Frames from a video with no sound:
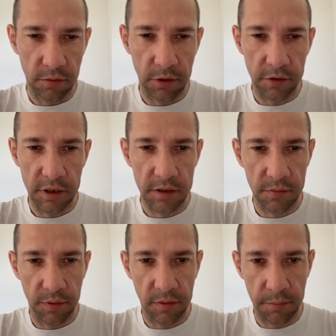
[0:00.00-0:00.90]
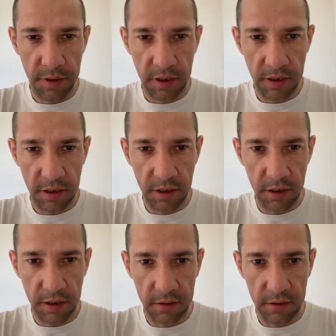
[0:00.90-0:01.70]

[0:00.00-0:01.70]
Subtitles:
your test will be